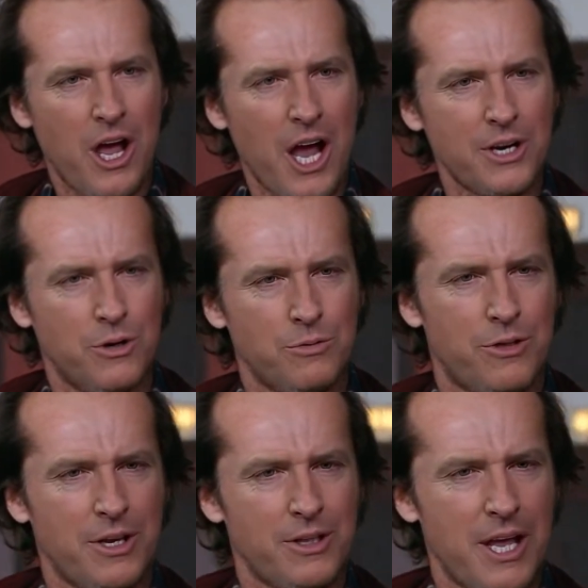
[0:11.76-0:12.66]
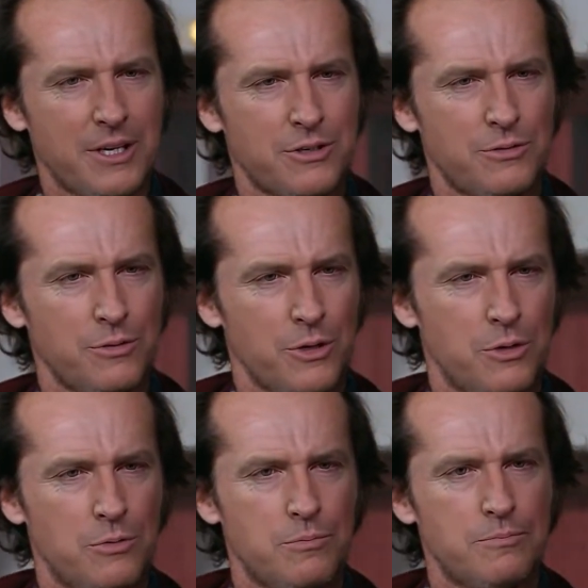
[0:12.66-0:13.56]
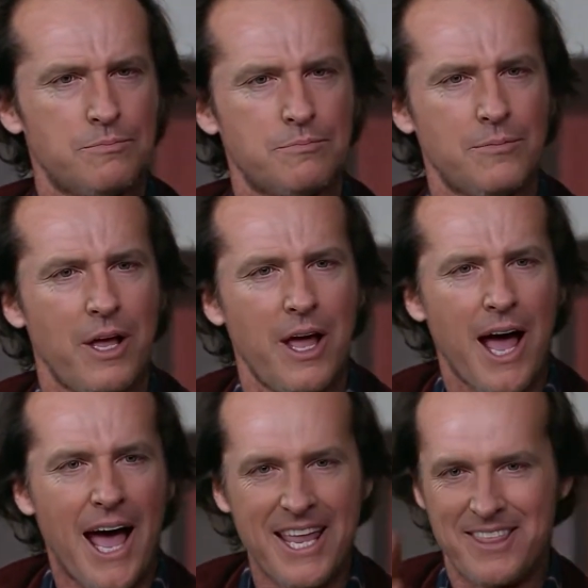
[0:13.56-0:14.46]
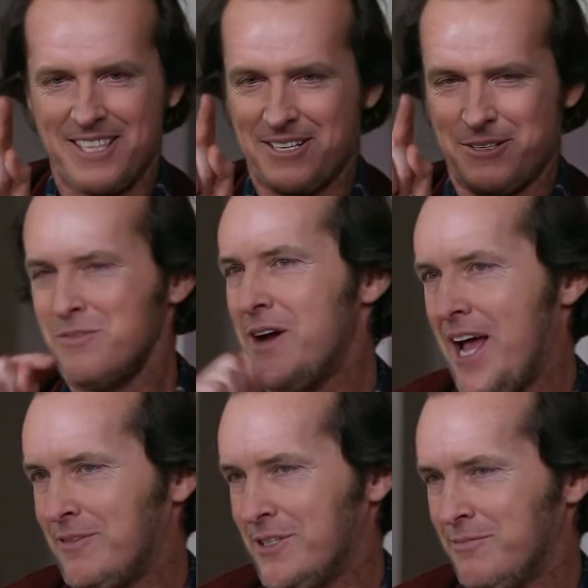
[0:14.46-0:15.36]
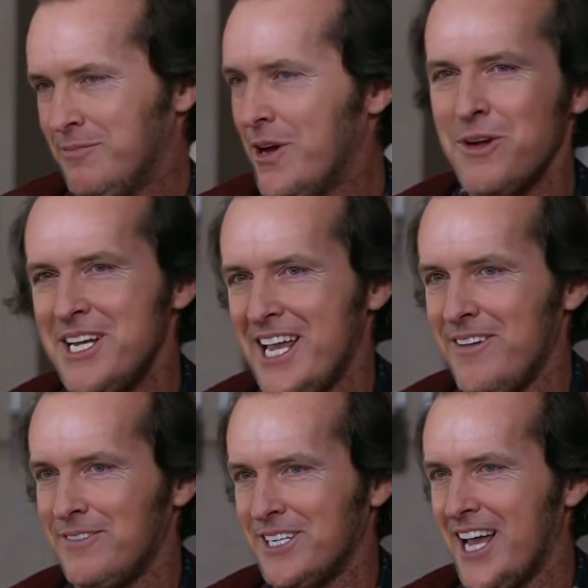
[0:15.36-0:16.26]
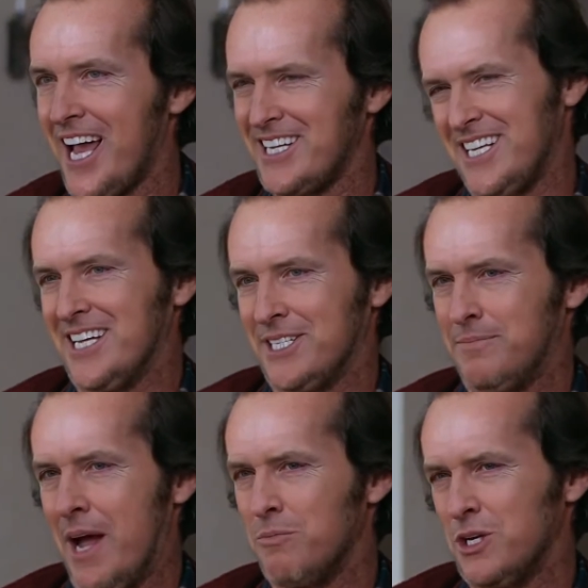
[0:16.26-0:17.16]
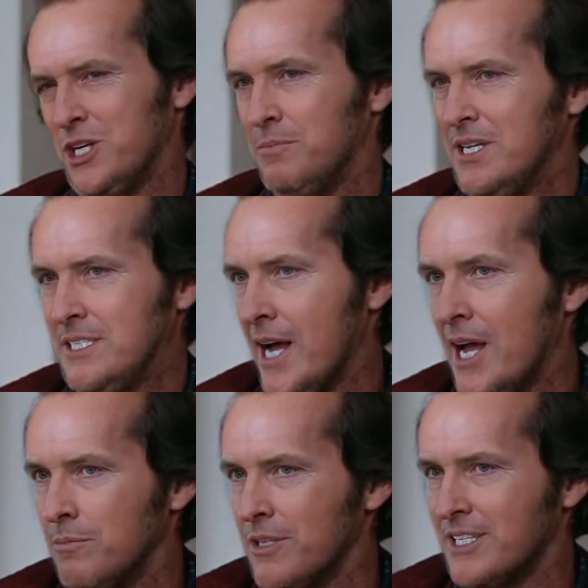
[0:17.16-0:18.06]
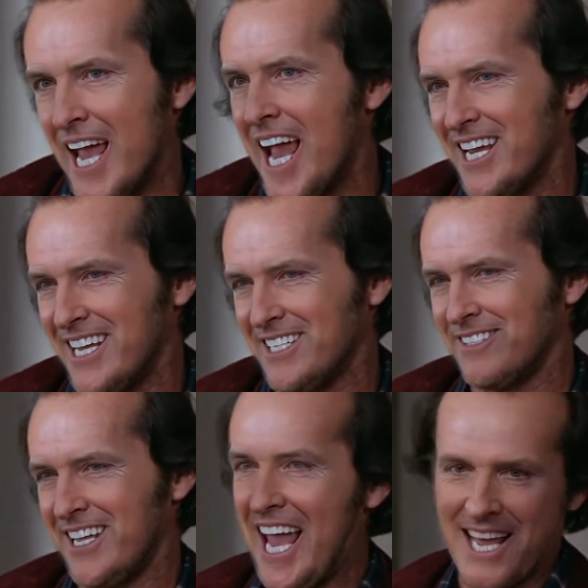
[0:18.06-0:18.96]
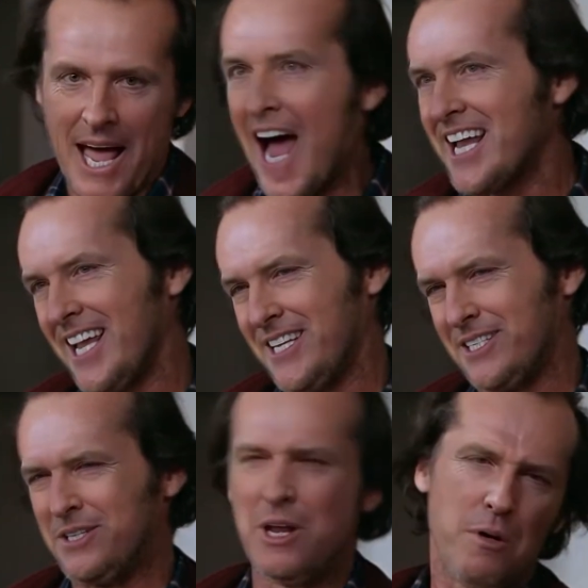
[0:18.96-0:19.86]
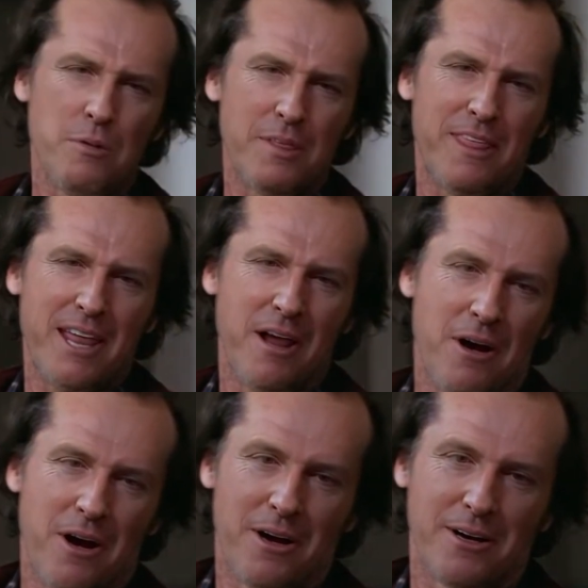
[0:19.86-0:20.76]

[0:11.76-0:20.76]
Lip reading: I don't think that's true. I think you have some very definite ideas about what should be done with Danny, and I'd like to know what they are.